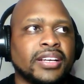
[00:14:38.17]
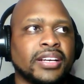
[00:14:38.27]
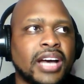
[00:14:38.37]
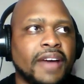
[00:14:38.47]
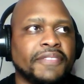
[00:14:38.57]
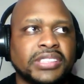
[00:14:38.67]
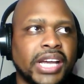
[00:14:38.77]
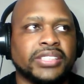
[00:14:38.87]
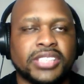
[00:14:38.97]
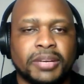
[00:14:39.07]

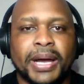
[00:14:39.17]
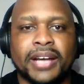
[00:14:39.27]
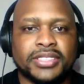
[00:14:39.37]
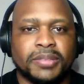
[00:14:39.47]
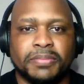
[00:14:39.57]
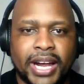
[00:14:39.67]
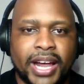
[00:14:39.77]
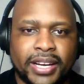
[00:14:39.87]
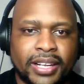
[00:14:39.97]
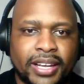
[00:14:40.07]
conversation about sobriety.